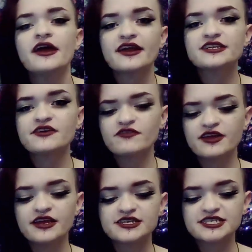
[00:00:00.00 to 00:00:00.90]
And I
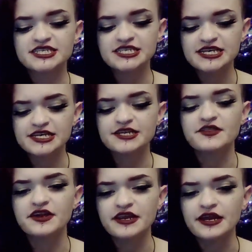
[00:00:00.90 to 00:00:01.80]
definitely see
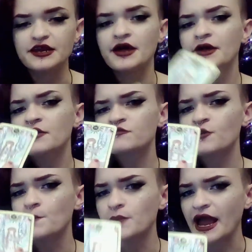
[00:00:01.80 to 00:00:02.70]
the need
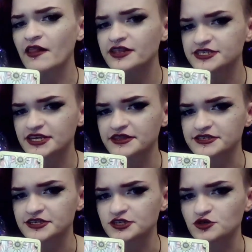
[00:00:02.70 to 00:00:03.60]
for balance in
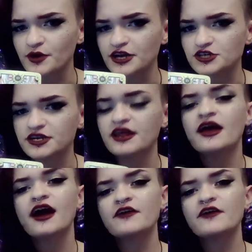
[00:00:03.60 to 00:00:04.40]
this situation.